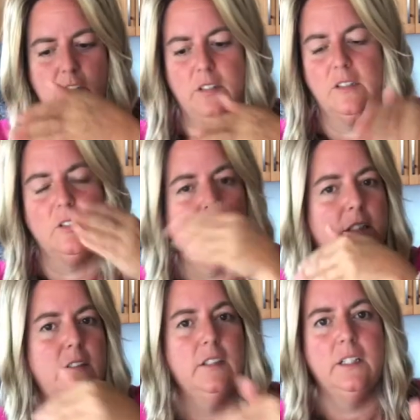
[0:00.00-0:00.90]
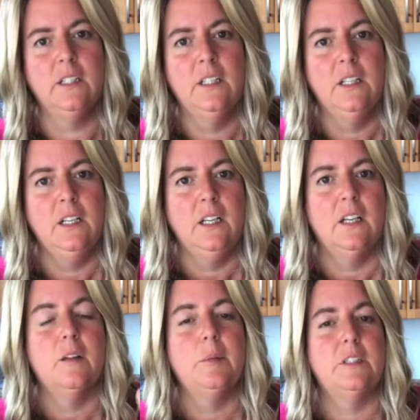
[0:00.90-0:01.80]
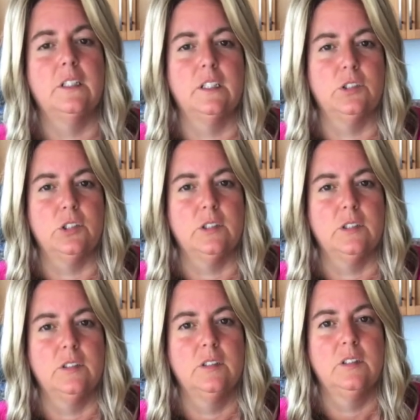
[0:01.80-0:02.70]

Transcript: just slice it. It'll be delicious.